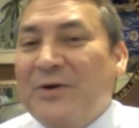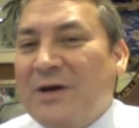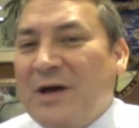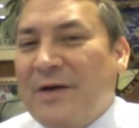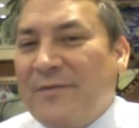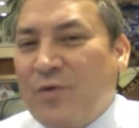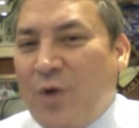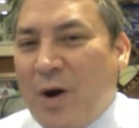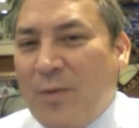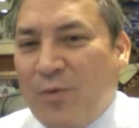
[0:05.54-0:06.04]

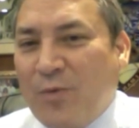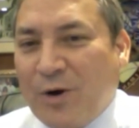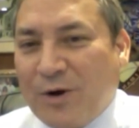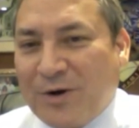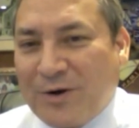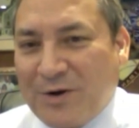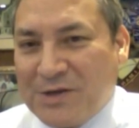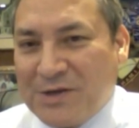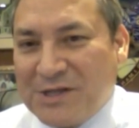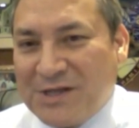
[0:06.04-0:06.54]
GovGuam
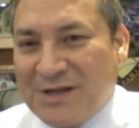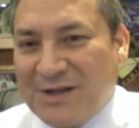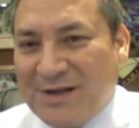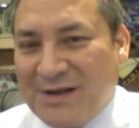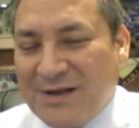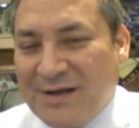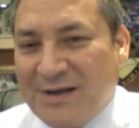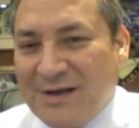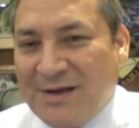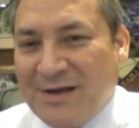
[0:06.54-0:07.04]
workers,
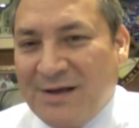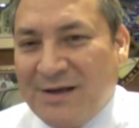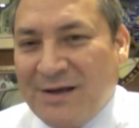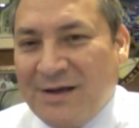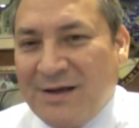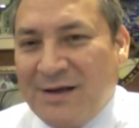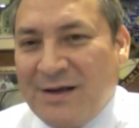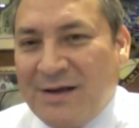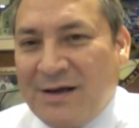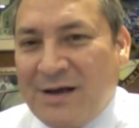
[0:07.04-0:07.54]

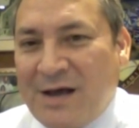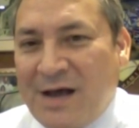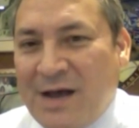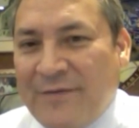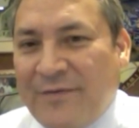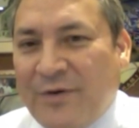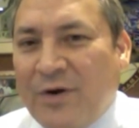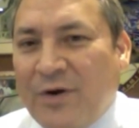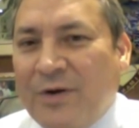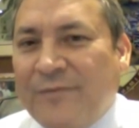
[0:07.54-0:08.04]

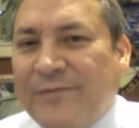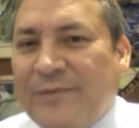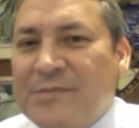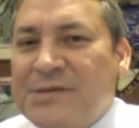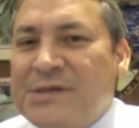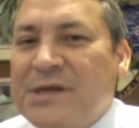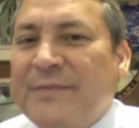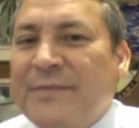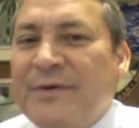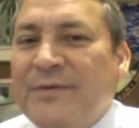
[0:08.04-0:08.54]
I've heard from
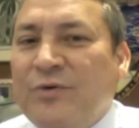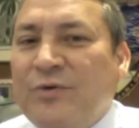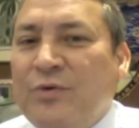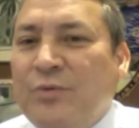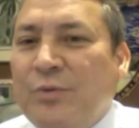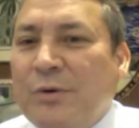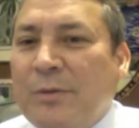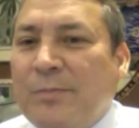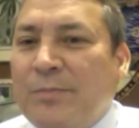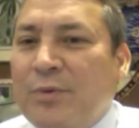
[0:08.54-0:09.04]
some of you
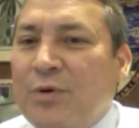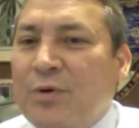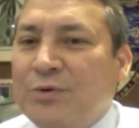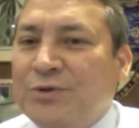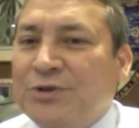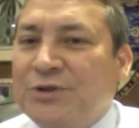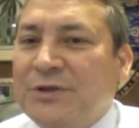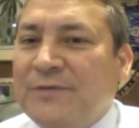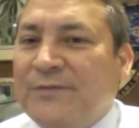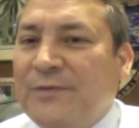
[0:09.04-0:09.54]
who were
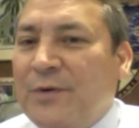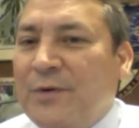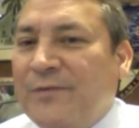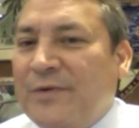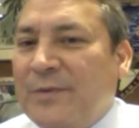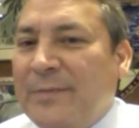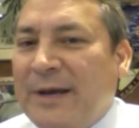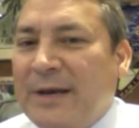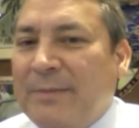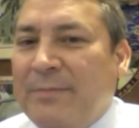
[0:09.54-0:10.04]
approached to vote
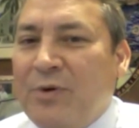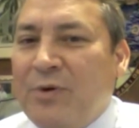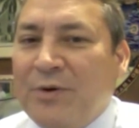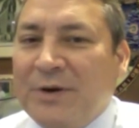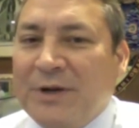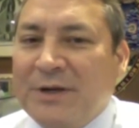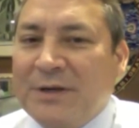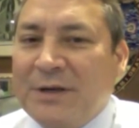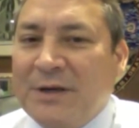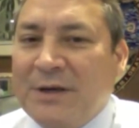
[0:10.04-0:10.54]
for my
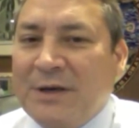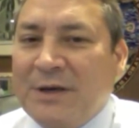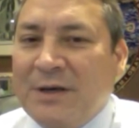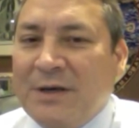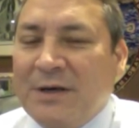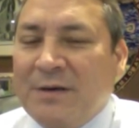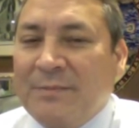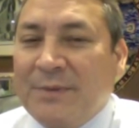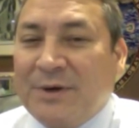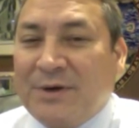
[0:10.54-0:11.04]
opponent
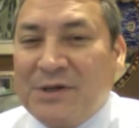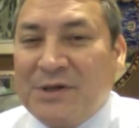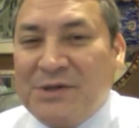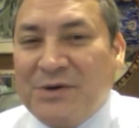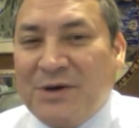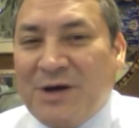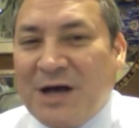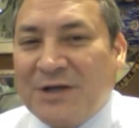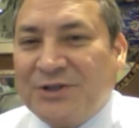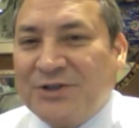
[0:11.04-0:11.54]
because
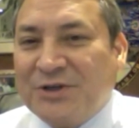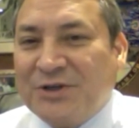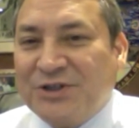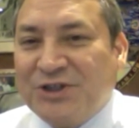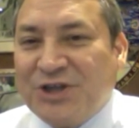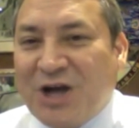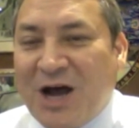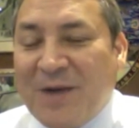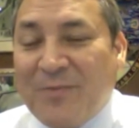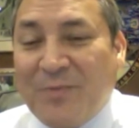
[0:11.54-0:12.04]
you got your
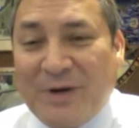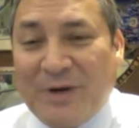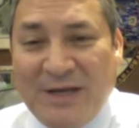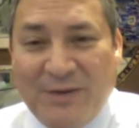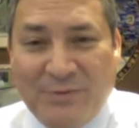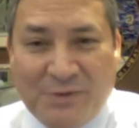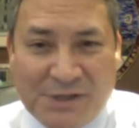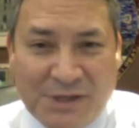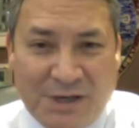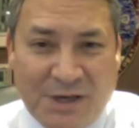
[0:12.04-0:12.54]
job when
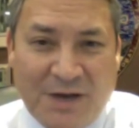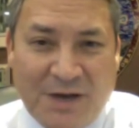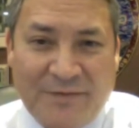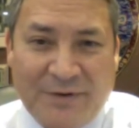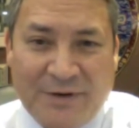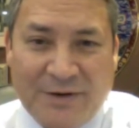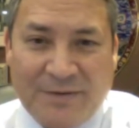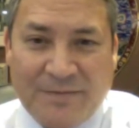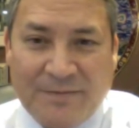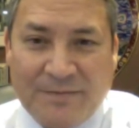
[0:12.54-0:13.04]
he was a
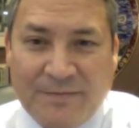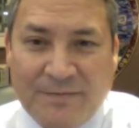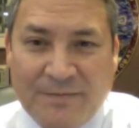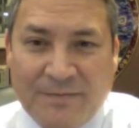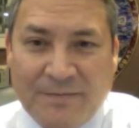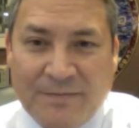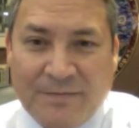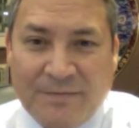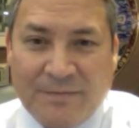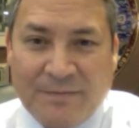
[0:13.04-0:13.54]
governor.
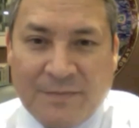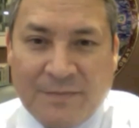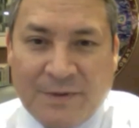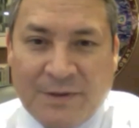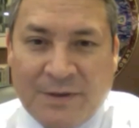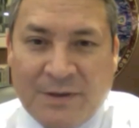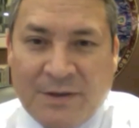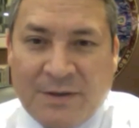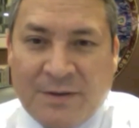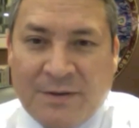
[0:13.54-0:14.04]

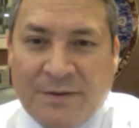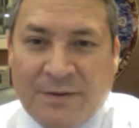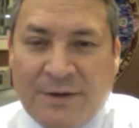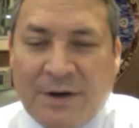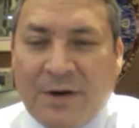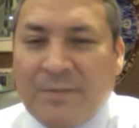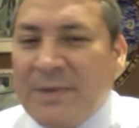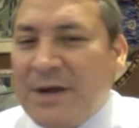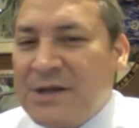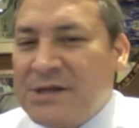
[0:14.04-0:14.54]

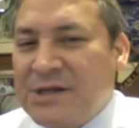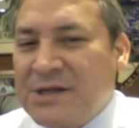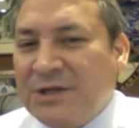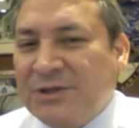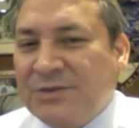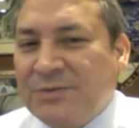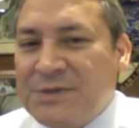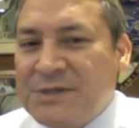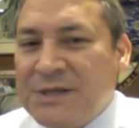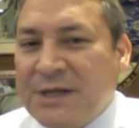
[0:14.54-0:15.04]
Their
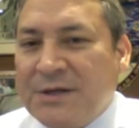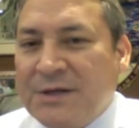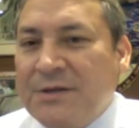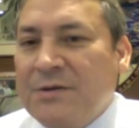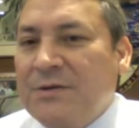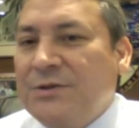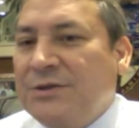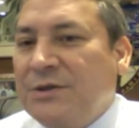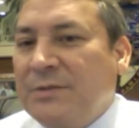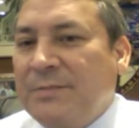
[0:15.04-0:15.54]
message was that
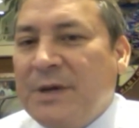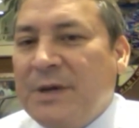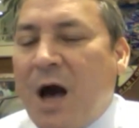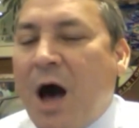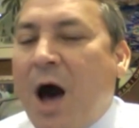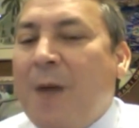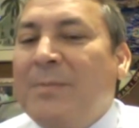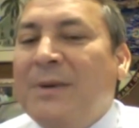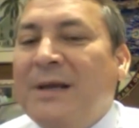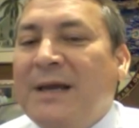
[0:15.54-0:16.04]
you should be
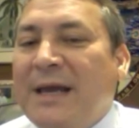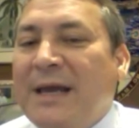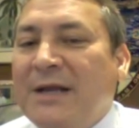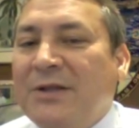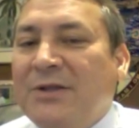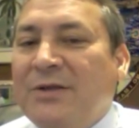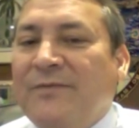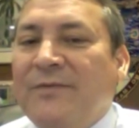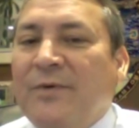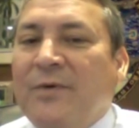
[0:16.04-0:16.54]

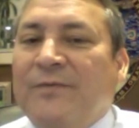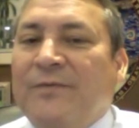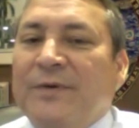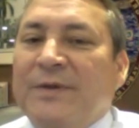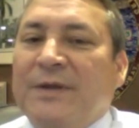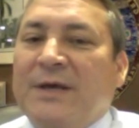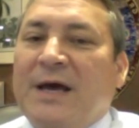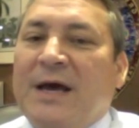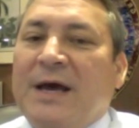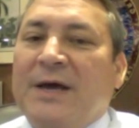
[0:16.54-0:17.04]
obligated to vote for
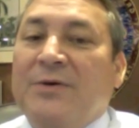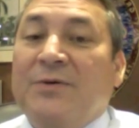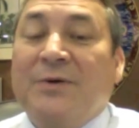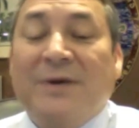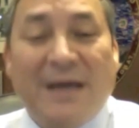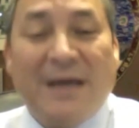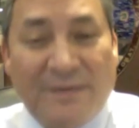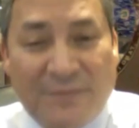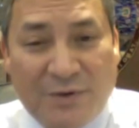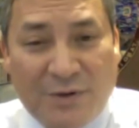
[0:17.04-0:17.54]
the guy who
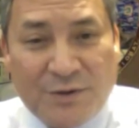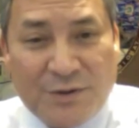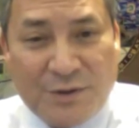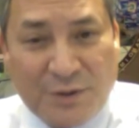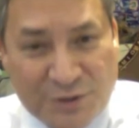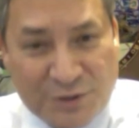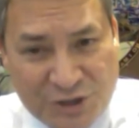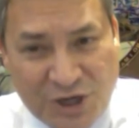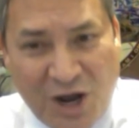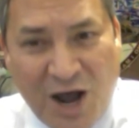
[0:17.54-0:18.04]
gave you
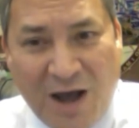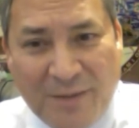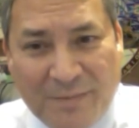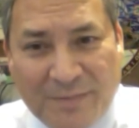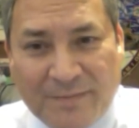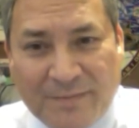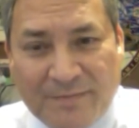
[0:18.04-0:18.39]
your job.